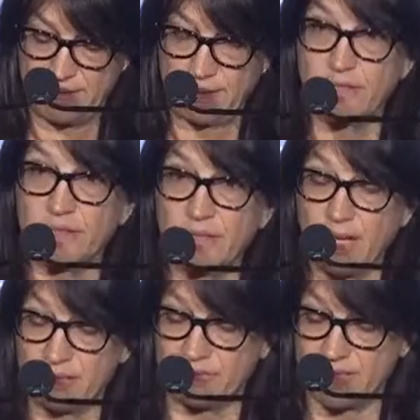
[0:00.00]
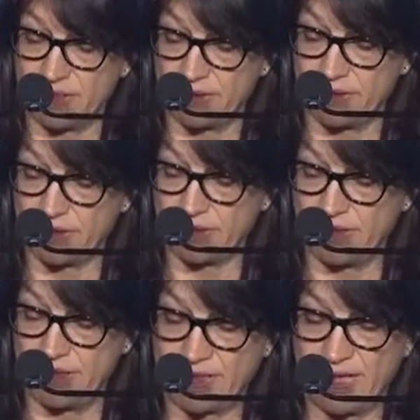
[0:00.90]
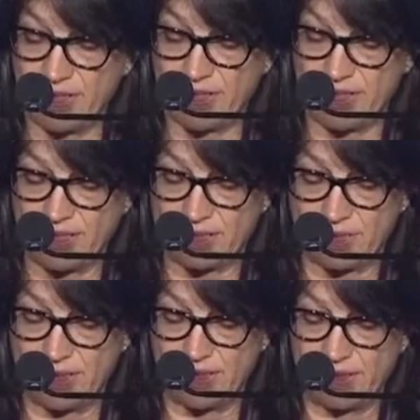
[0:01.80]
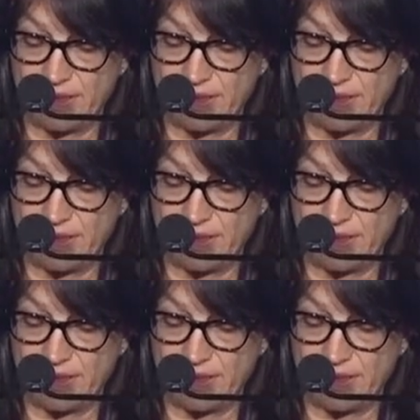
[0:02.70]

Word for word: It took a lot of research into Haitian history.